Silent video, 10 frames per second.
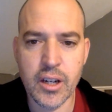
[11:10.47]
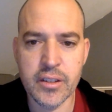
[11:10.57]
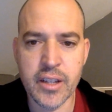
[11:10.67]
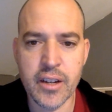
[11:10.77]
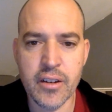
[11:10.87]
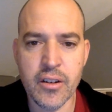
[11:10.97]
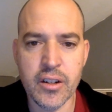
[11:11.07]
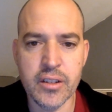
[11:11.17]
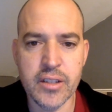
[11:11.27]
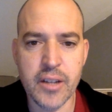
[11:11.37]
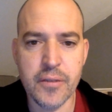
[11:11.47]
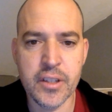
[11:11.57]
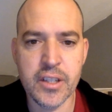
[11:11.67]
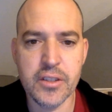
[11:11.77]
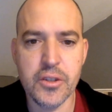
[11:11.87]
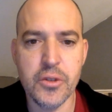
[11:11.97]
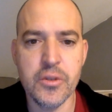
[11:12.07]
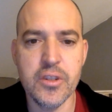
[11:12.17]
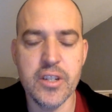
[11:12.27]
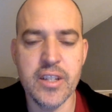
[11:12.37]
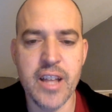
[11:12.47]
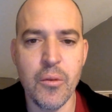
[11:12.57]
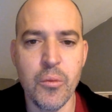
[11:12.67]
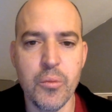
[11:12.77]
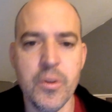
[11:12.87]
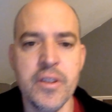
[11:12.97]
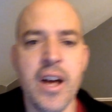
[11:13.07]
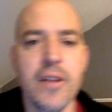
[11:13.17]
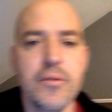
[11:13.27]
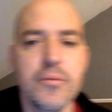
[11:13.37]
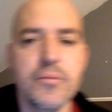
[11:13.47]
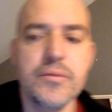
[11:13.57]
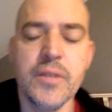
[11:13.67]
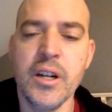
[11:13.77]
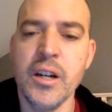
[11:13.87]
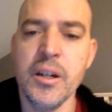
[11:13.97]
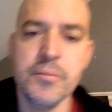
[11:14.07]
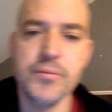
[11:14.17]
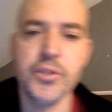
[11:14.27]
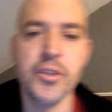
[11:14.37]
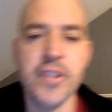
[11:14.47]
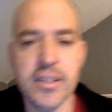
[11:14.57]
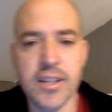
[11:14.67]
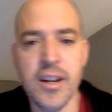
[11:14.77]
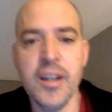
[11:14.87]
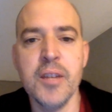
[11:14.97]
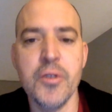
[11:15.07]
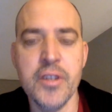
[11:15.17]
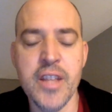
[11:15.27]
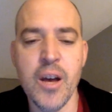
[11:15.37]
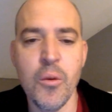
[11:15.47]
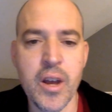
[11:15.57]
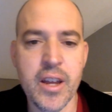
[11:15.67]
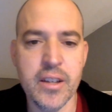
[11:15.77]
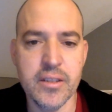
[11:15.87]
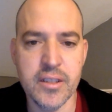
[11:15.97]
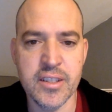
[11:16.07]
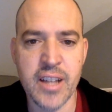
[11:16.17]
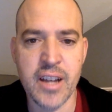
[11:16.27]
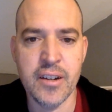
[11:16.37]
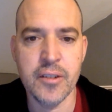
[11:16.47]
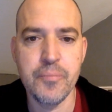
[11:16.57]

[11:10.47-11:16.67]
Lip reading: they are definitely attuned in that uh, during that time or in that way to Saturn.